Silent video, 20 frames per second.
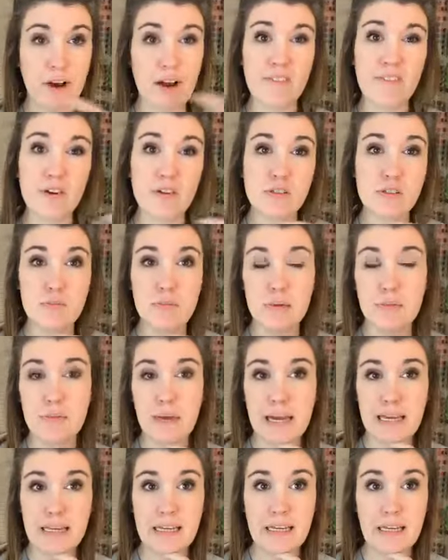I've also been
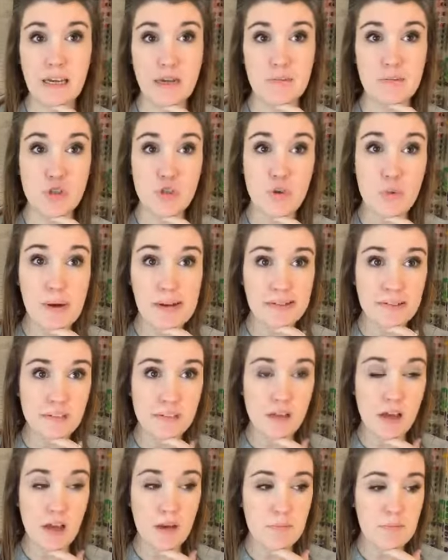bagging up 2-ounce
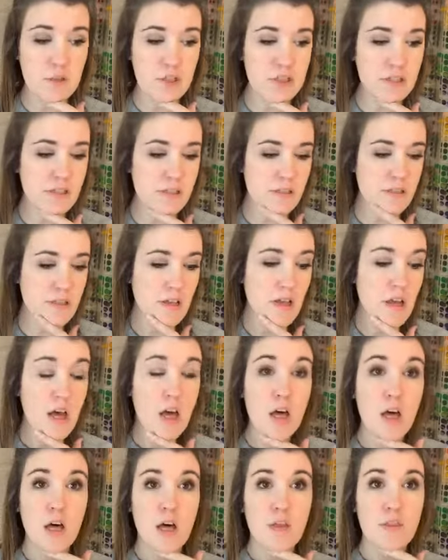options.
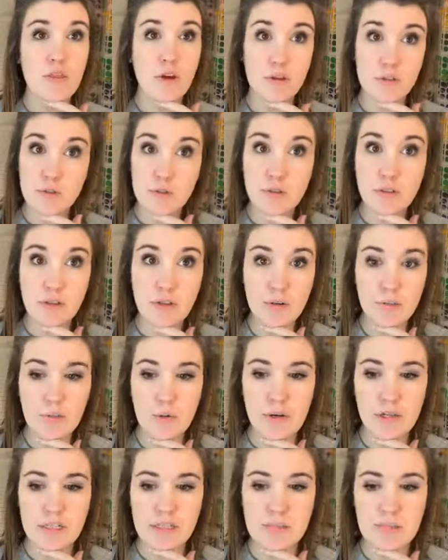Those are a little
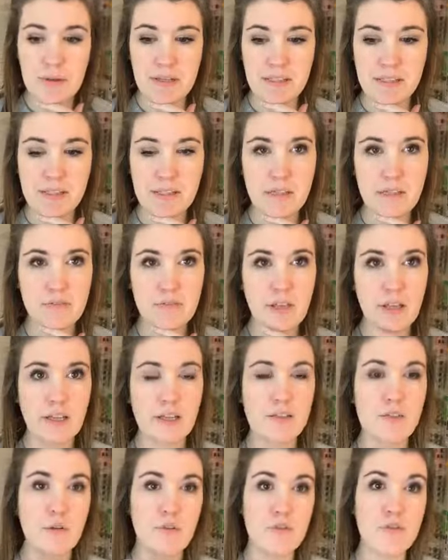more expensive.
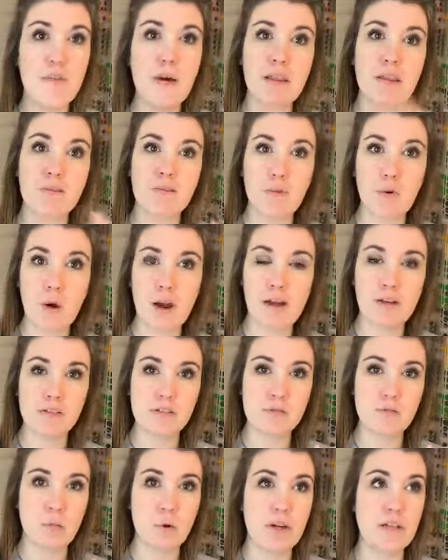So if you buy the
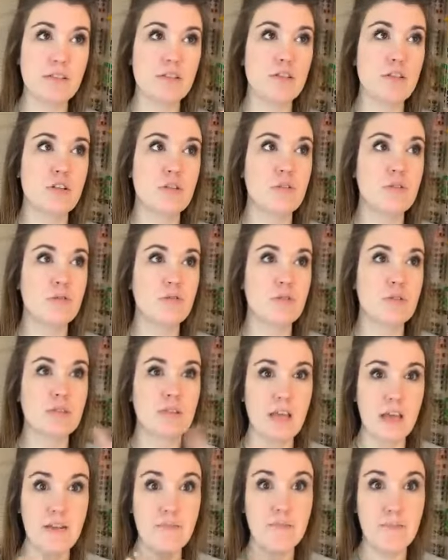4-ounce ones, you
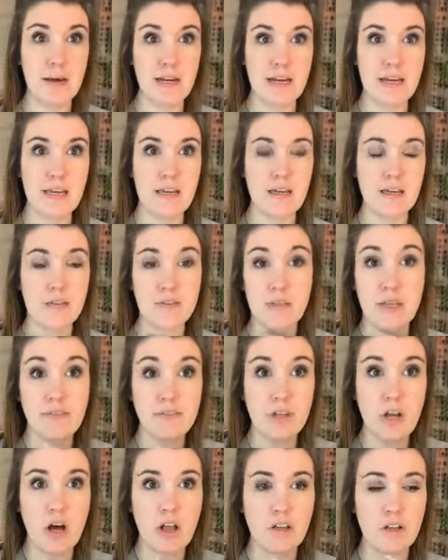save money. You save
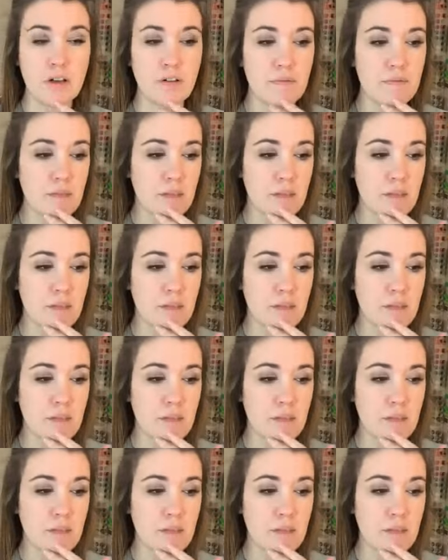$1.